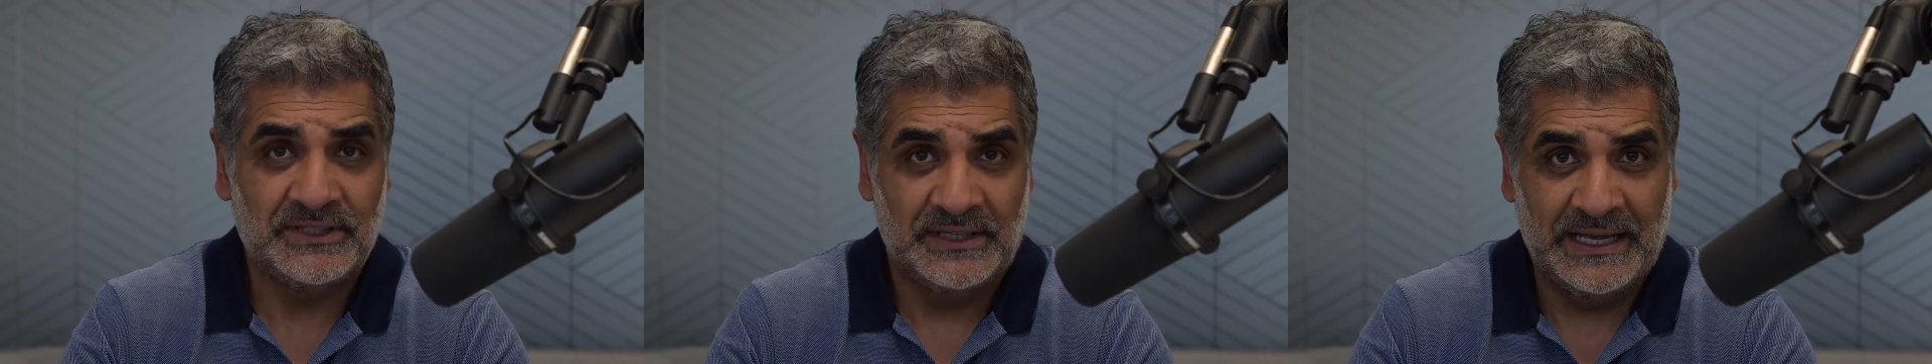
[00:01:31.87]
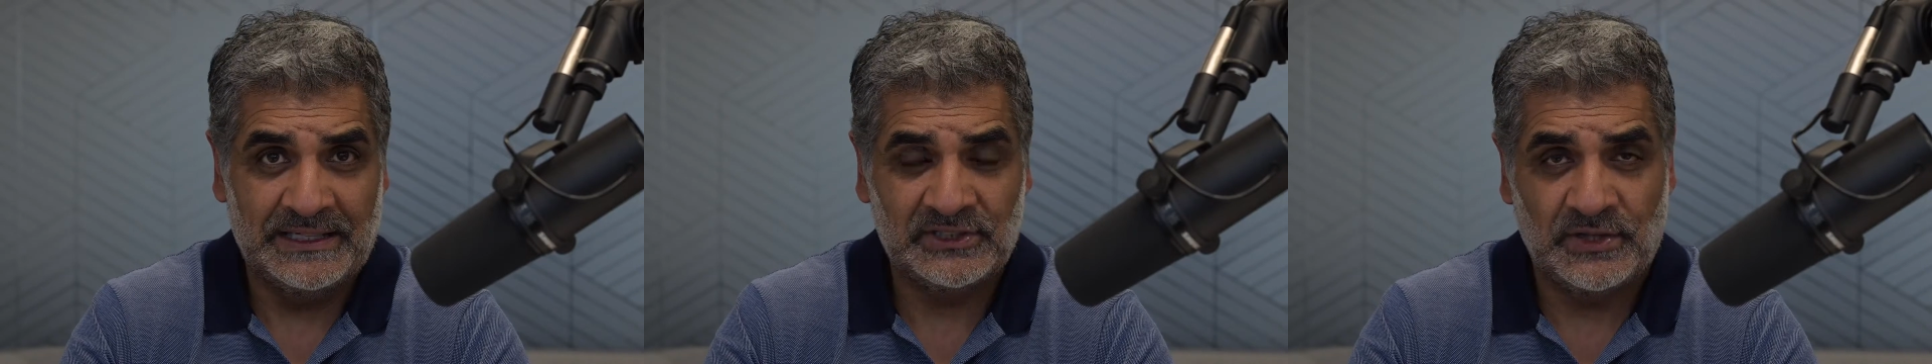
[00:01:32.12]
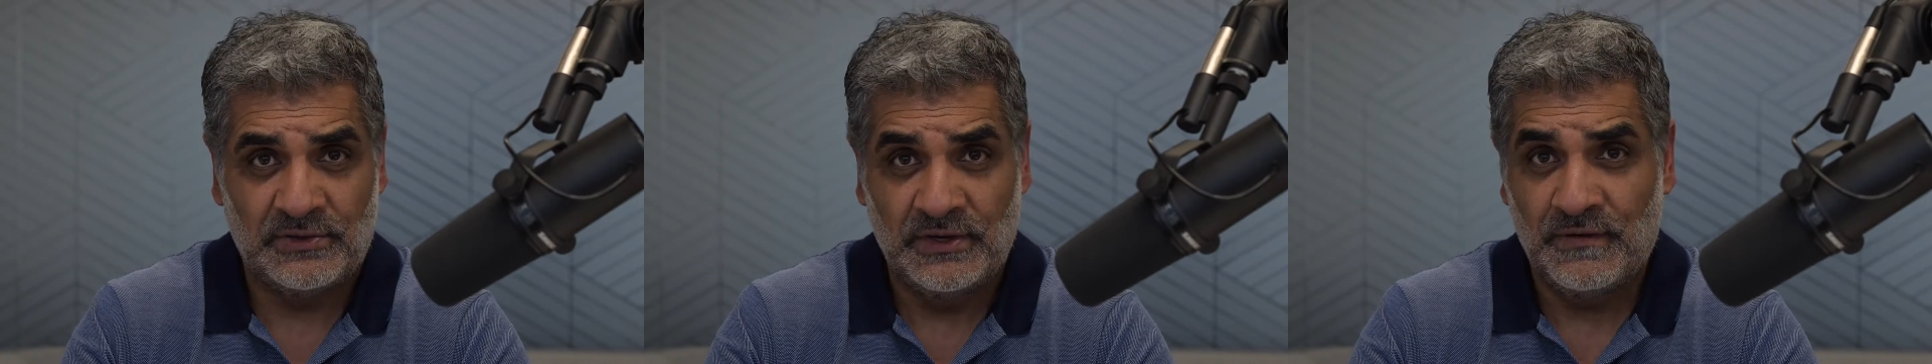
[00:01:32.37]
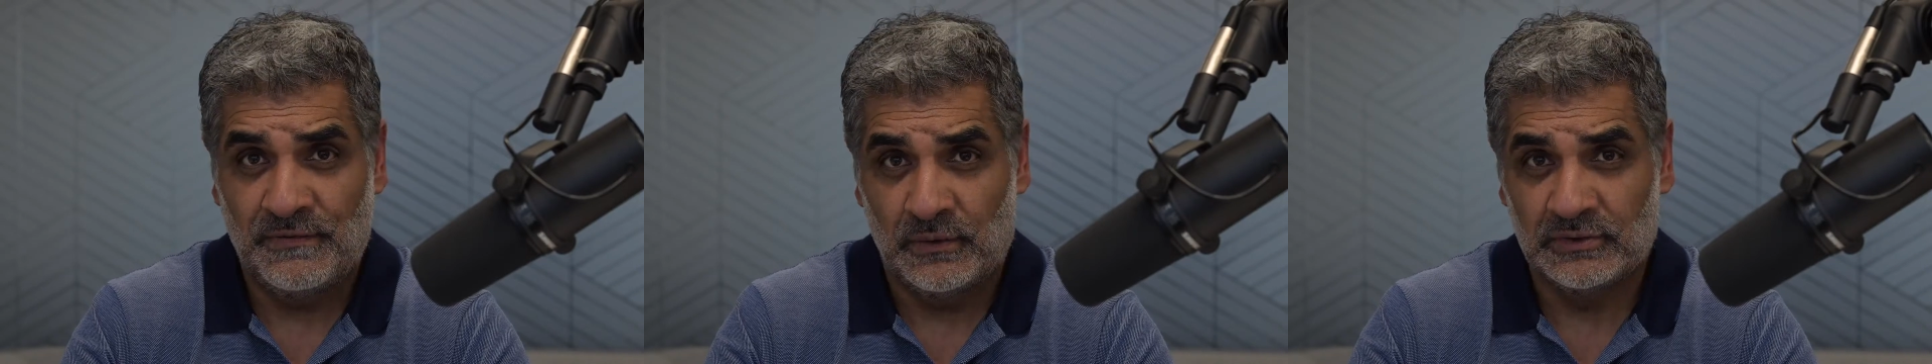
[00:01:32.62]
to last three
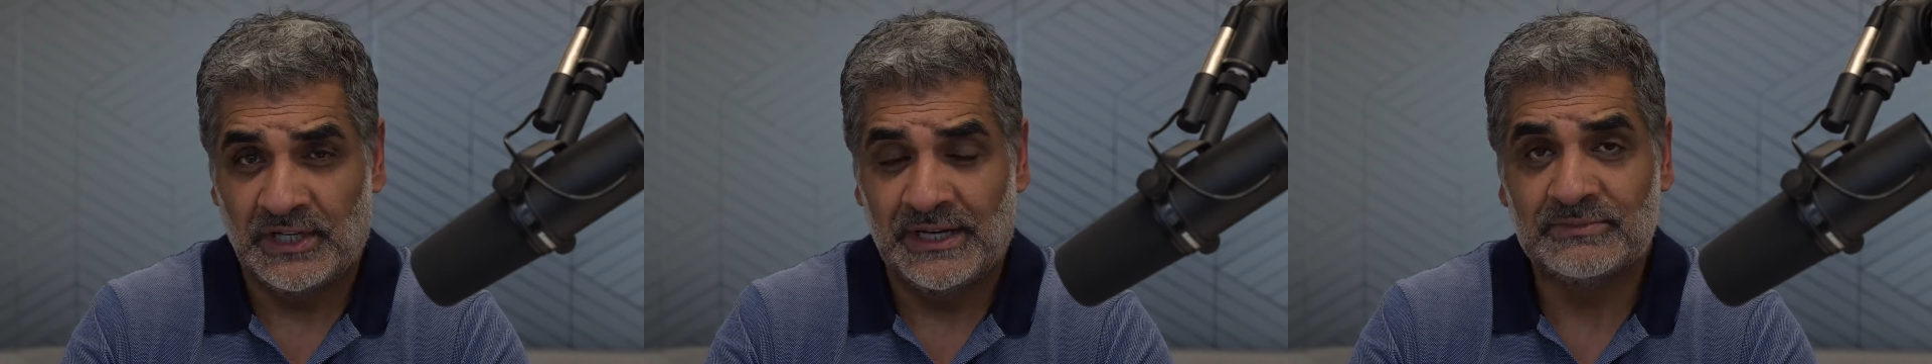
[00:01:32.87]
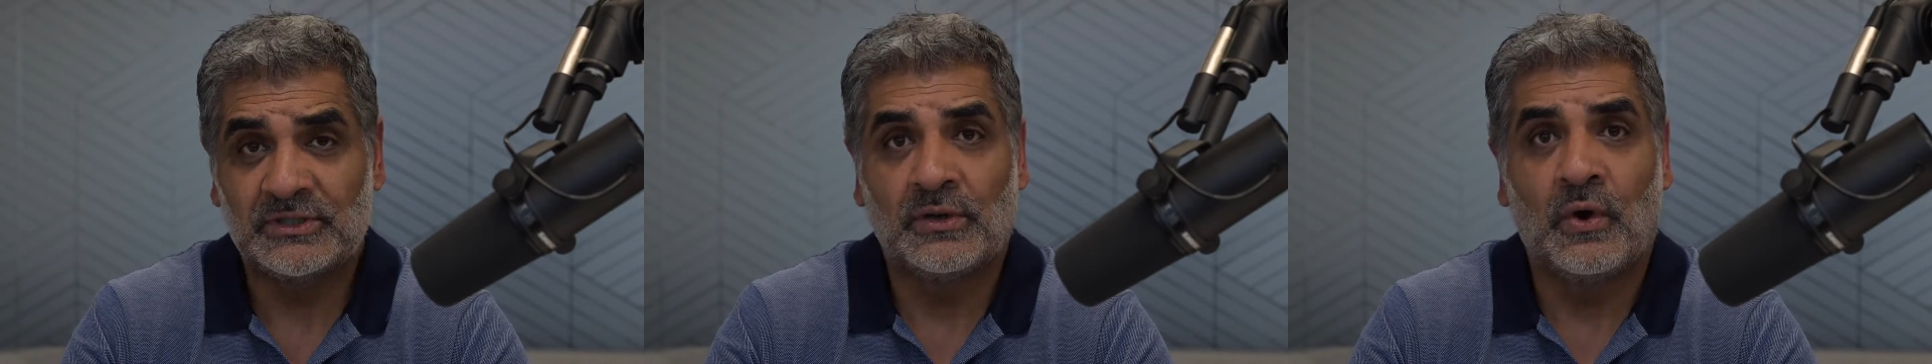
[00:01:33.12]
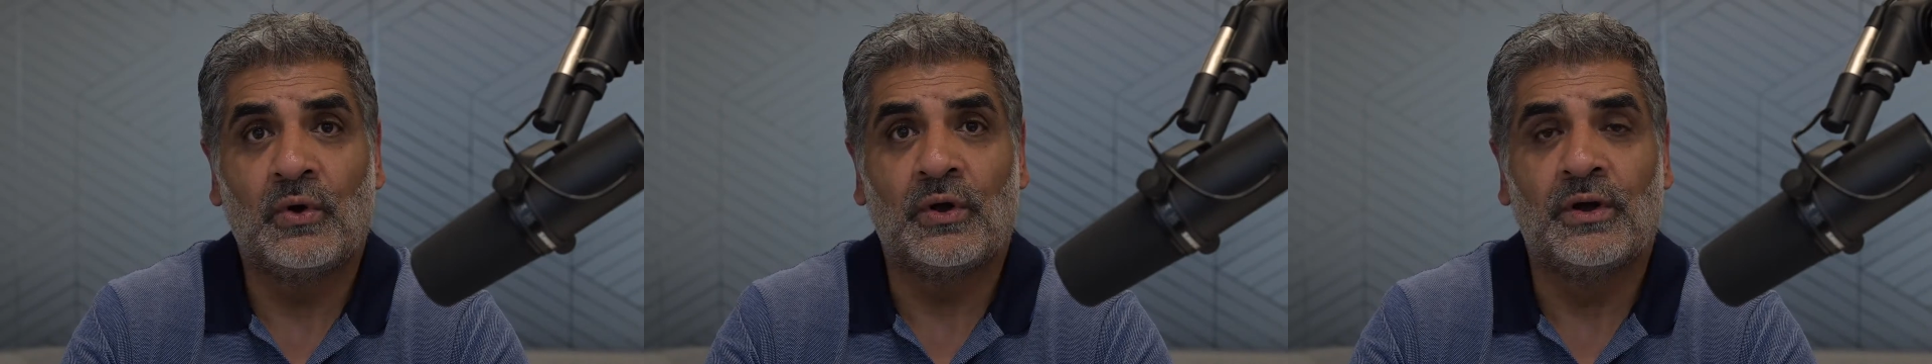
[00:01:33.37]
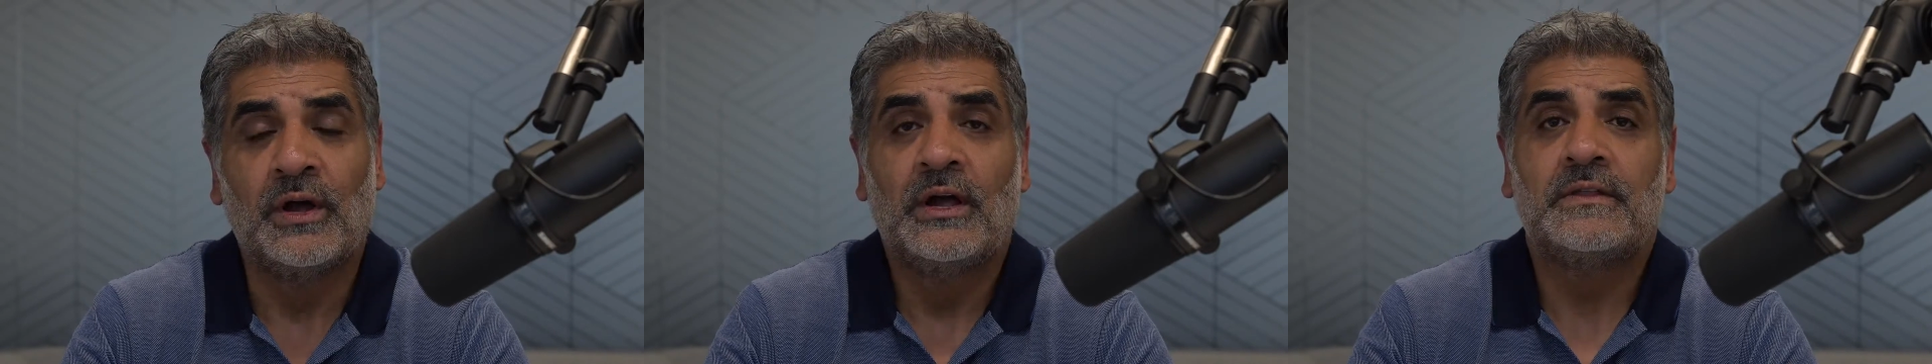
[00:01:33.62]
or four times longer